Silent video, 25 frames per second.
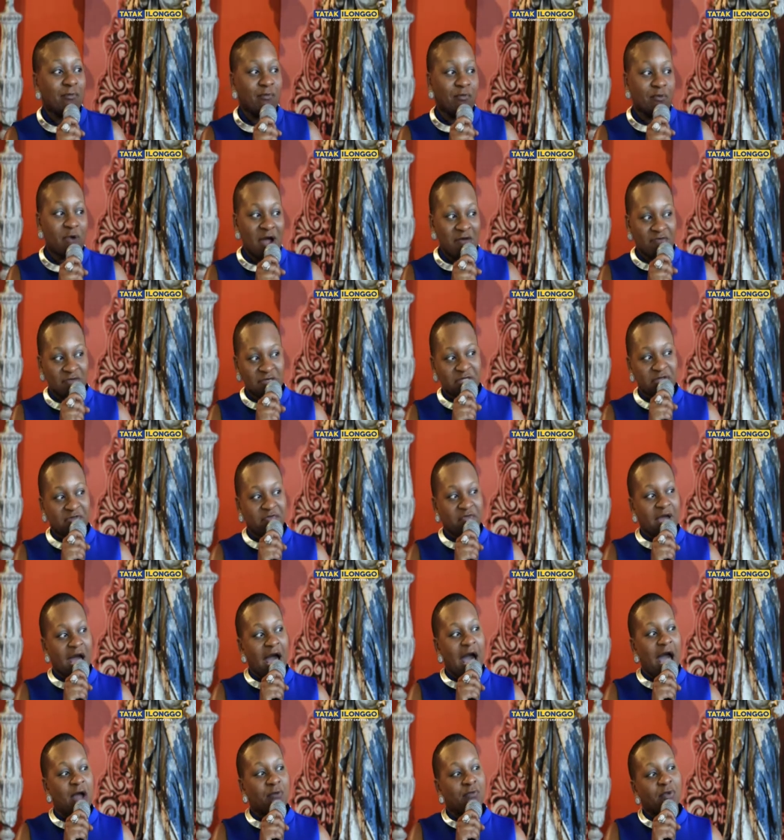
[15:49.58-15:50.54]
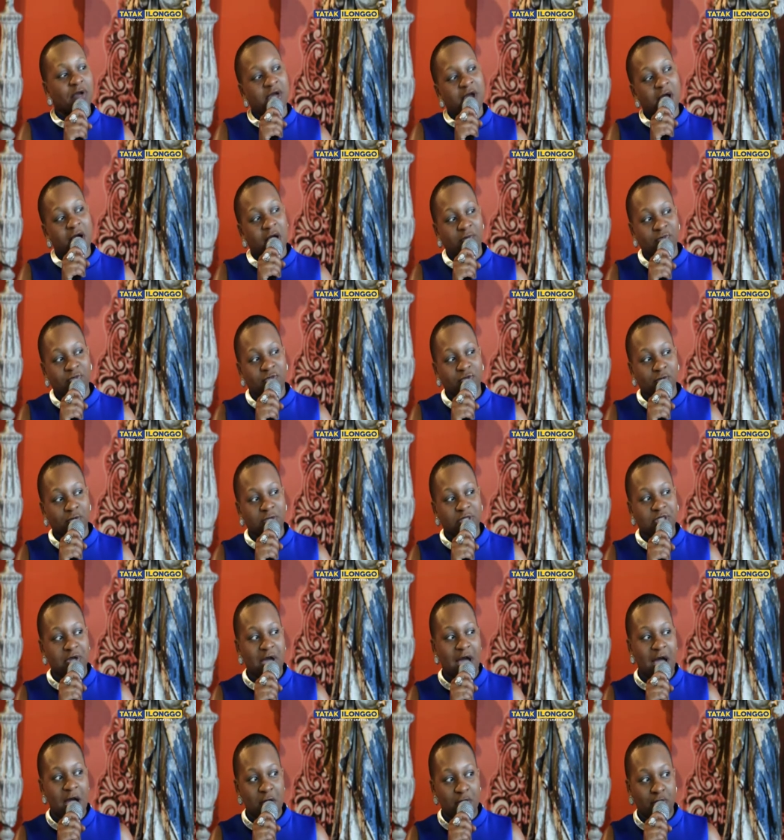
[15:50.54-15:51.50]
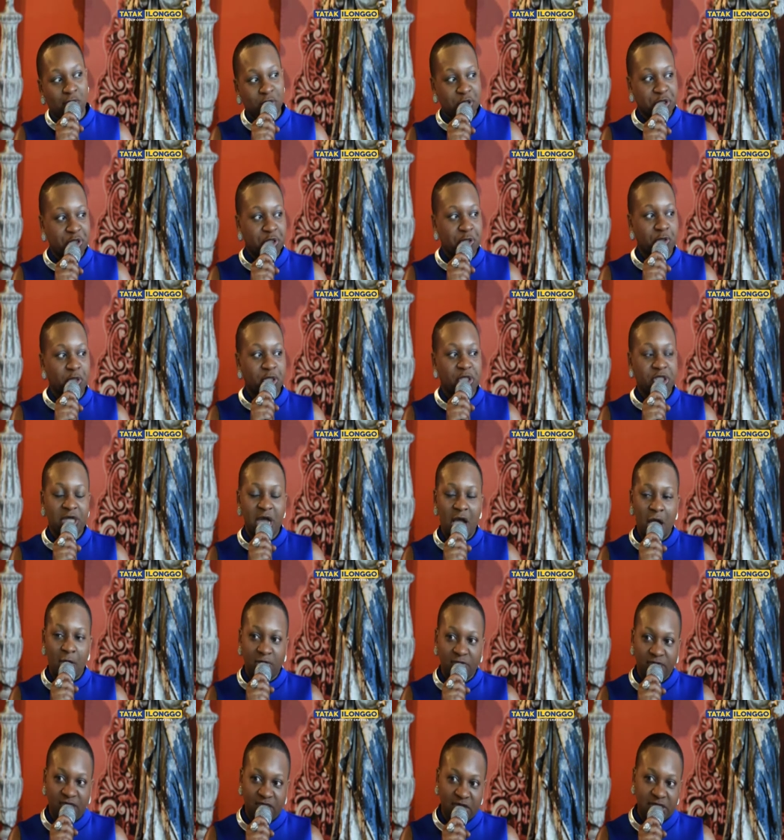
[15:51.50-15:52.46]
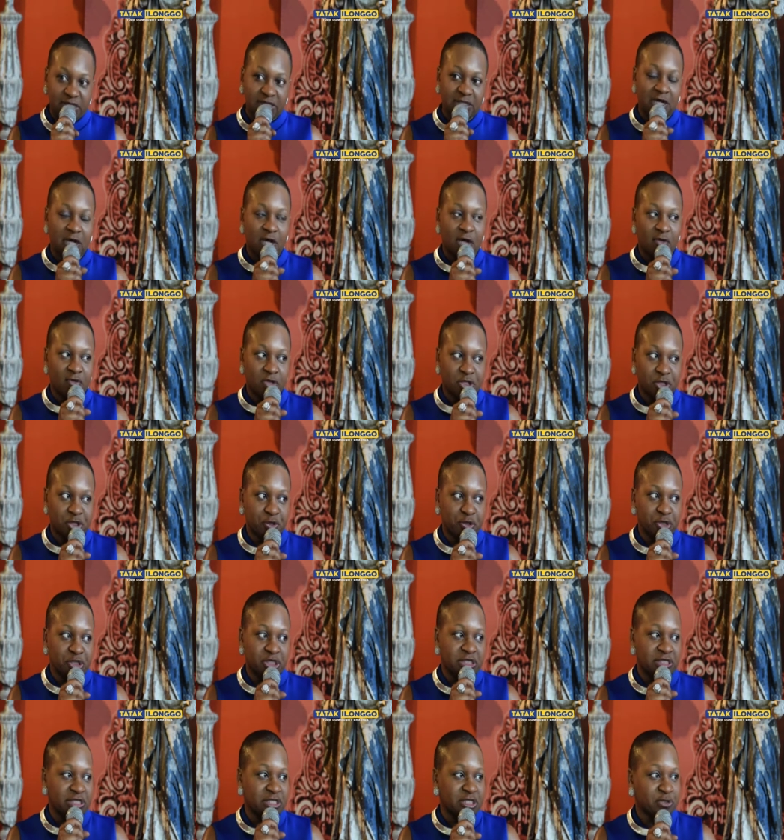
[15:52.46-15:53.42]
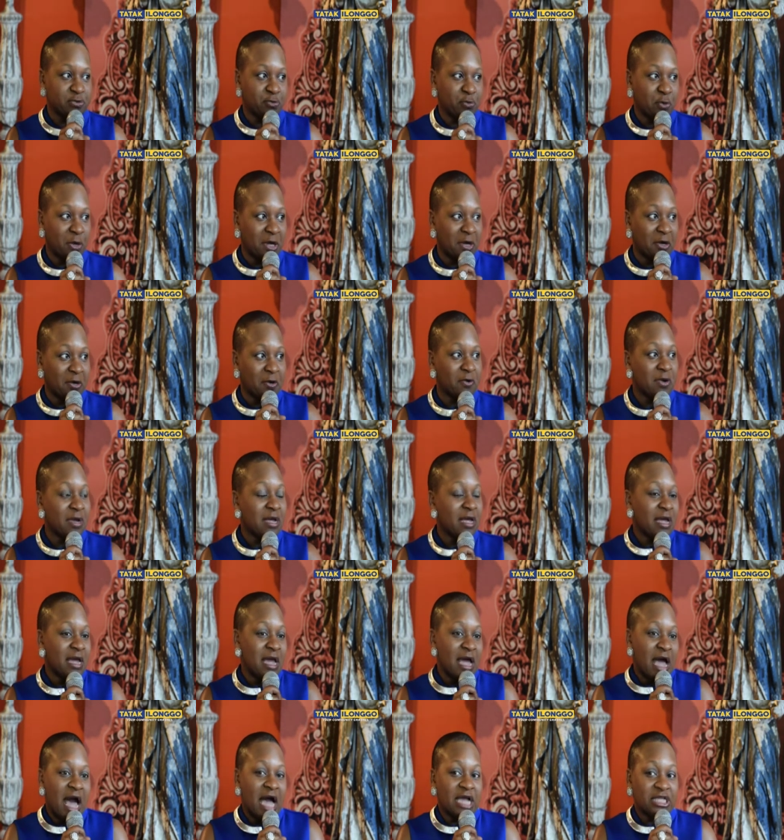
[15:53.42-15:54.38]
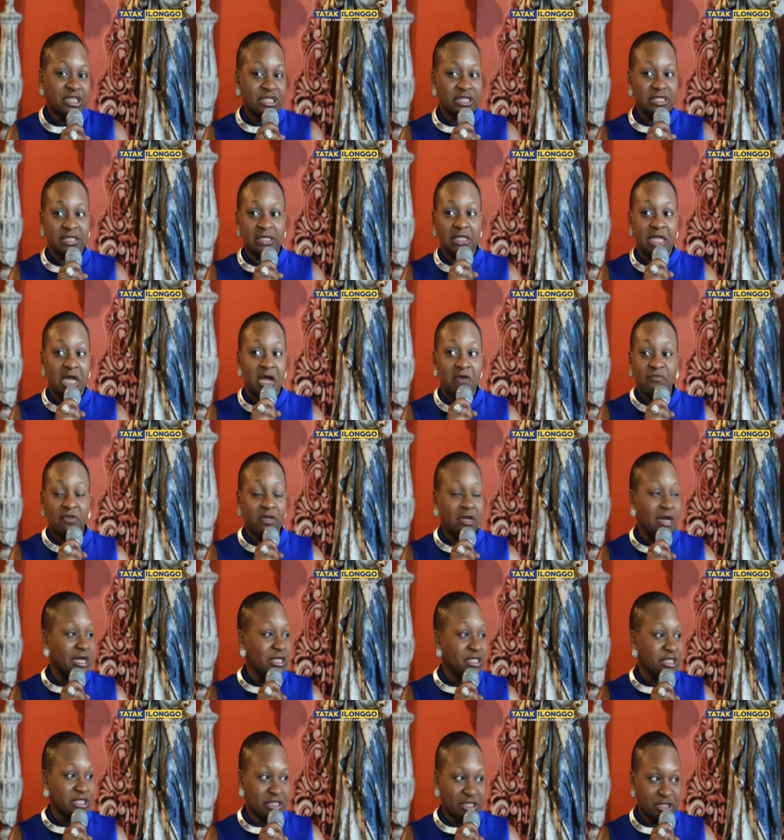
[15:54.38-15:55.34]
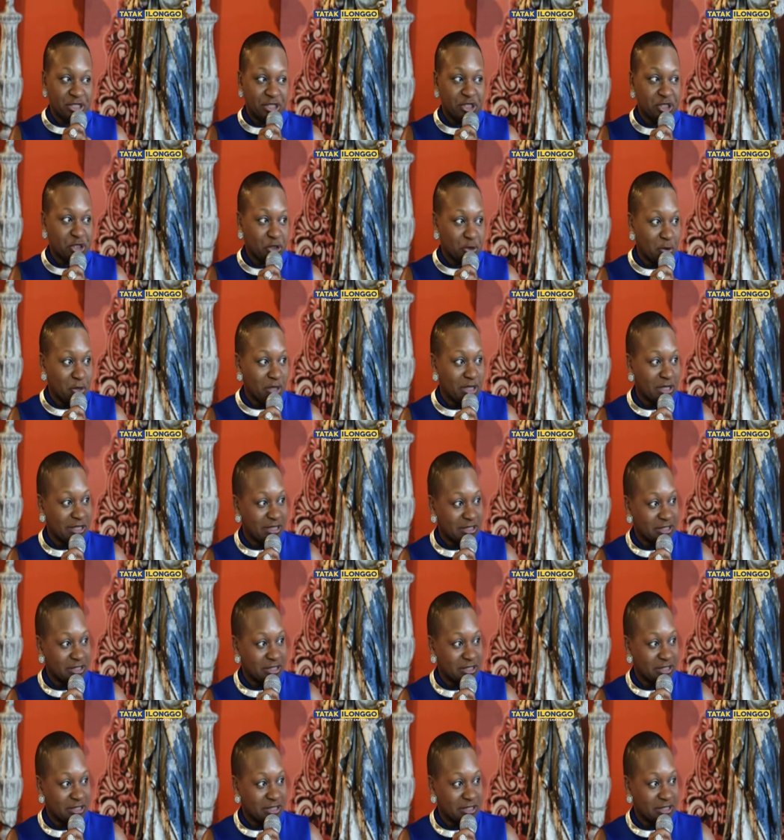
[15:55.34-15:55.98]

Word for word: prophets of God would come through to our church and how we visit other churches as well, I just loved it. I just enjoyed it